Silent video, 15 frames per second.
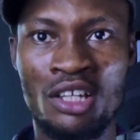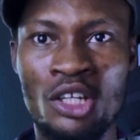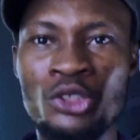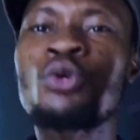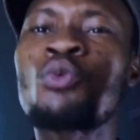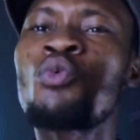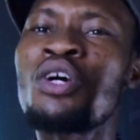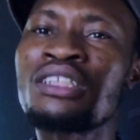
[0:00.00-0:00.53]

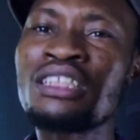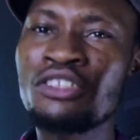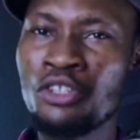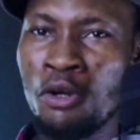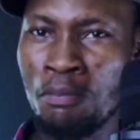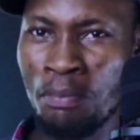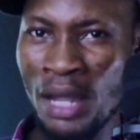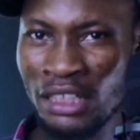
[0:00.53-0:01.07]
So what is
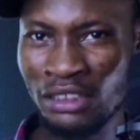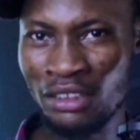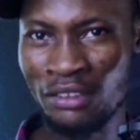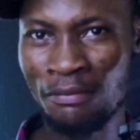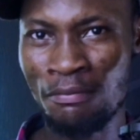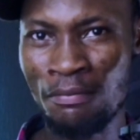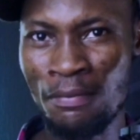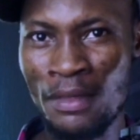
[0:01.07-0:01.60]

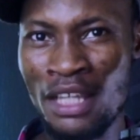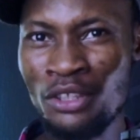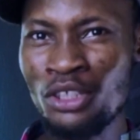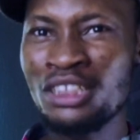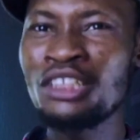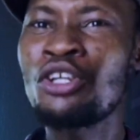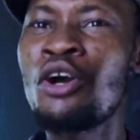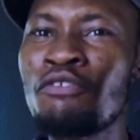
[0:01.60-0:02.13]
compassion?
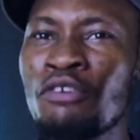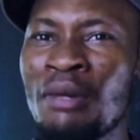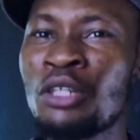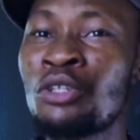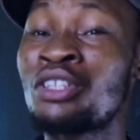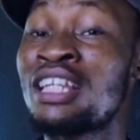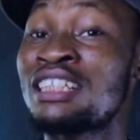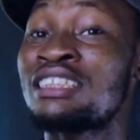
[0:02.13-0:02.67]
Does it come from
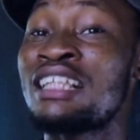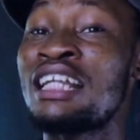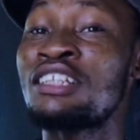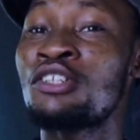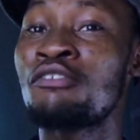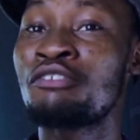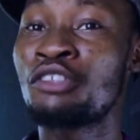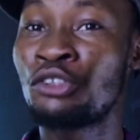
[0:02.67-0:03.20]
an
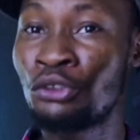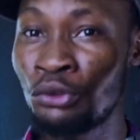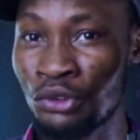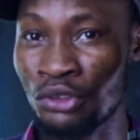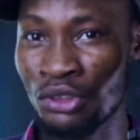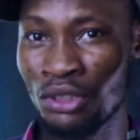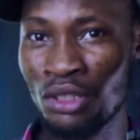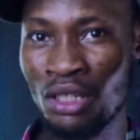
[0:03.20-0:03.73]
understanding of the
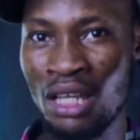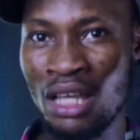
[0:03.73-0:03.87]
truth?